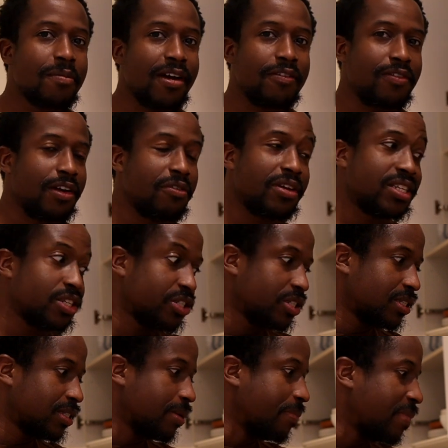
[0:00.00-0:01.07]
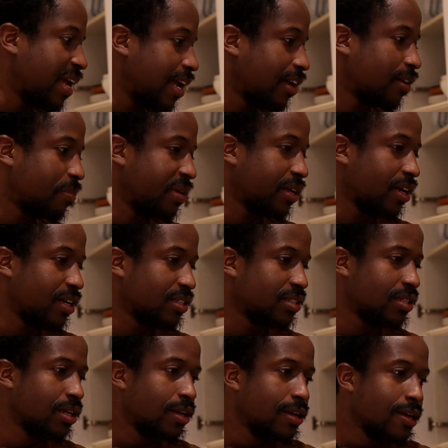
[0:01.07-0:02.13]
my favorite dishes to make
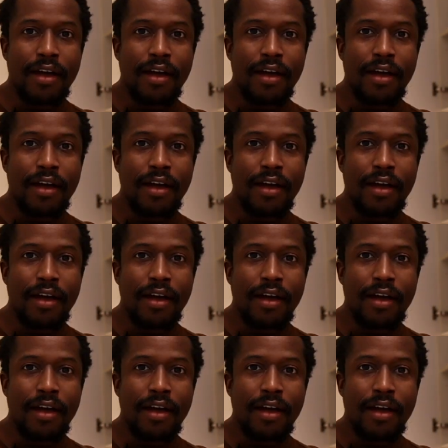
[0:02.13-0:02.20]
because